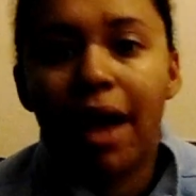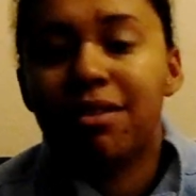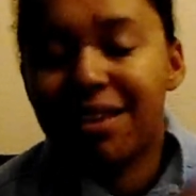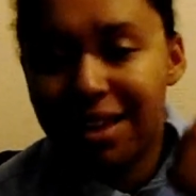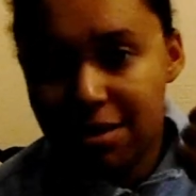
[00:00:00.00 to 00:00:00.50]
I had
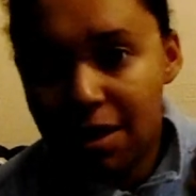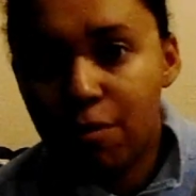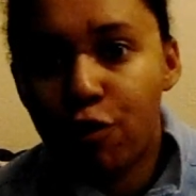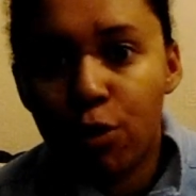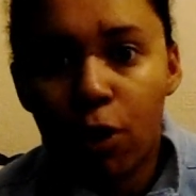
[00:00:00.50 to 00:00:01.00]
to get a
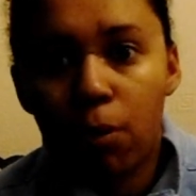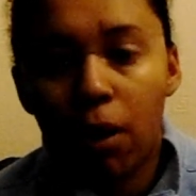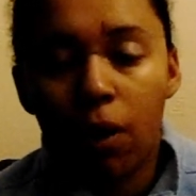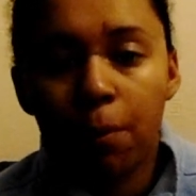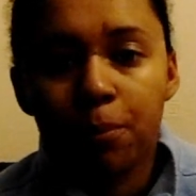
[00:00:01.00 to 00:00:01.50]
SIM for the
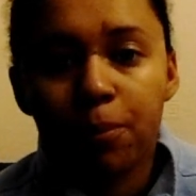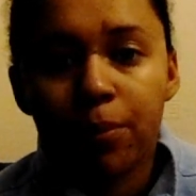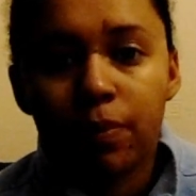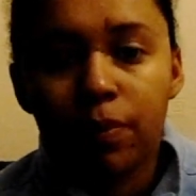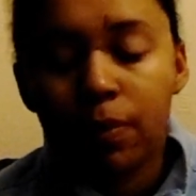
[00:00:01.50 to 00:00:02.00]
mobile.
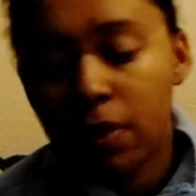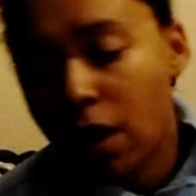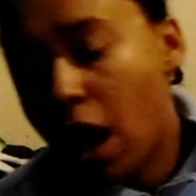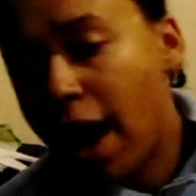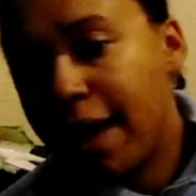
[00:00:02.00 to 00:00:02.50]

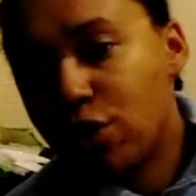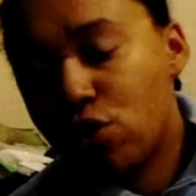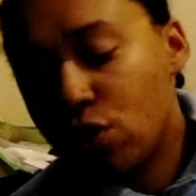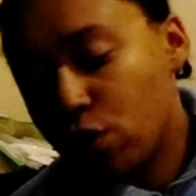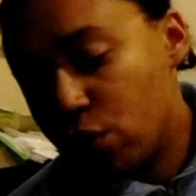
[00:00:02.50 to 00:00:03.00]
I had
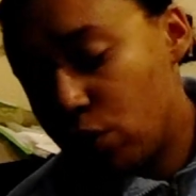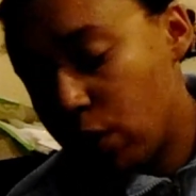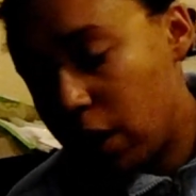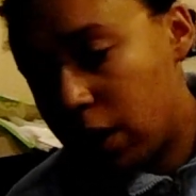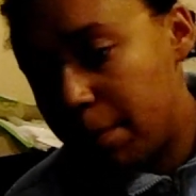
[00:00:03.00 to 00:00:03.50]
to
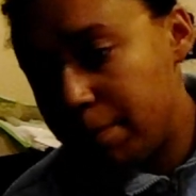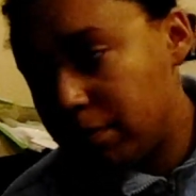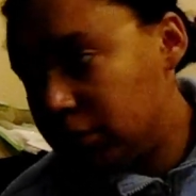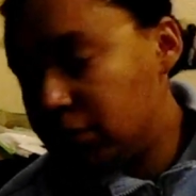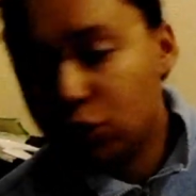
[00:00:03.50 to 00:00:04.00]

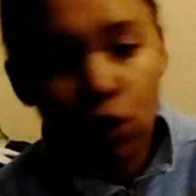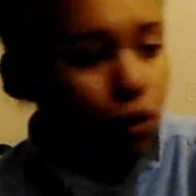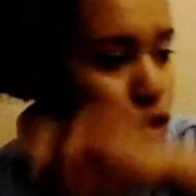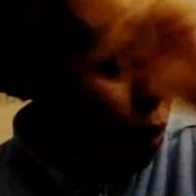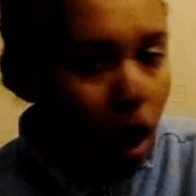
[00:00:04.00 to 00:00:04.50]

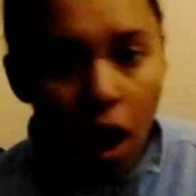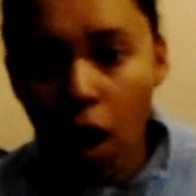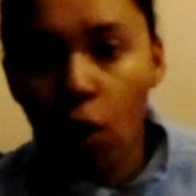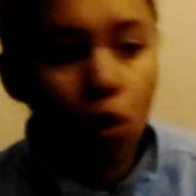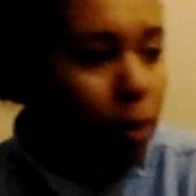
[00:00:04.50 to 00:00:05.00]
do a
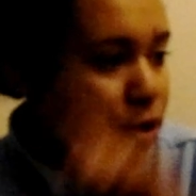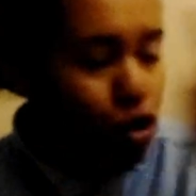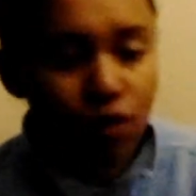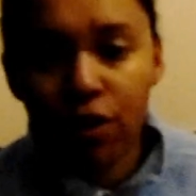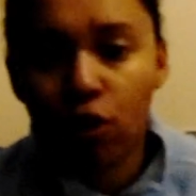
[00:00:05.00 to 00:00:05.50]
whole
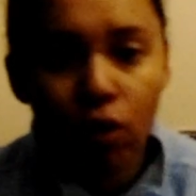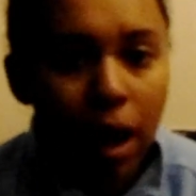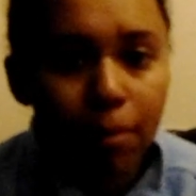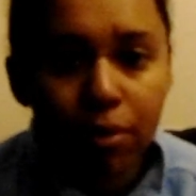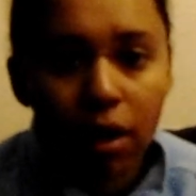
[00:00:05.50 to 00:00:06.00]
bunch of other
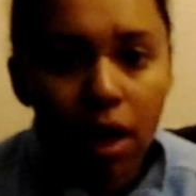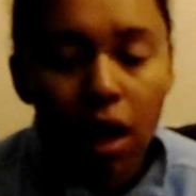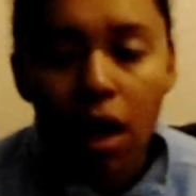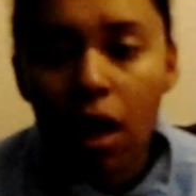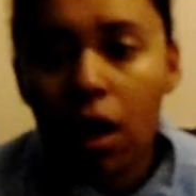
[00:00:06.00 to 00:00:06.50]
crap.
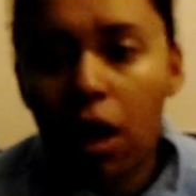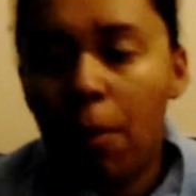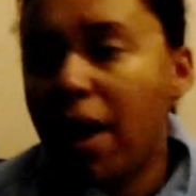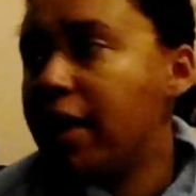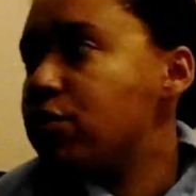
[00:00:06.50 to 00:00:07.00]

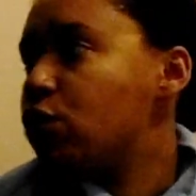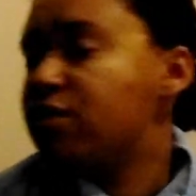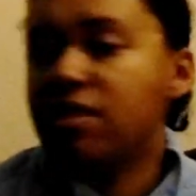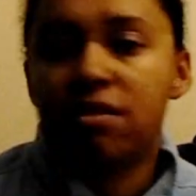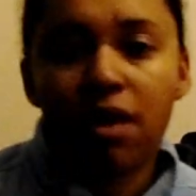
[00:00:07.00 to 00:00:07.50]
I had to
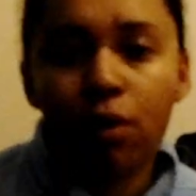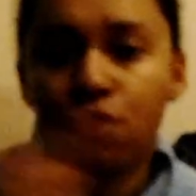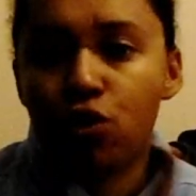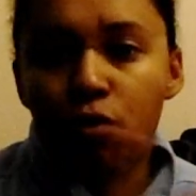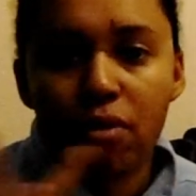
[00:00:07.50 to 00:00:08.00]
obviously sell the
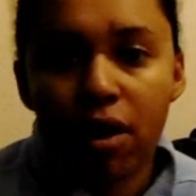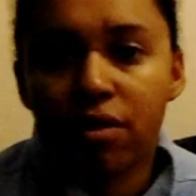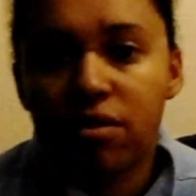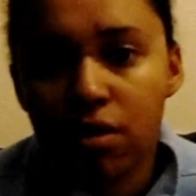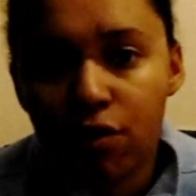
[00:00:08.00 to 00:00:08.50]
2
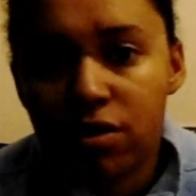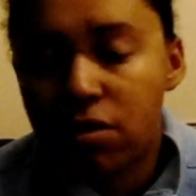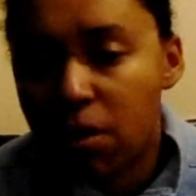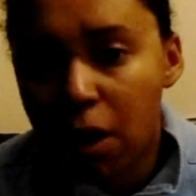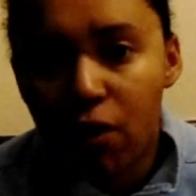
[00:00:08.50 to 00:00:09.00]
products and
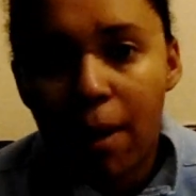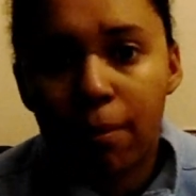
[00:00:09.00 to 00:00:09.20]
services to my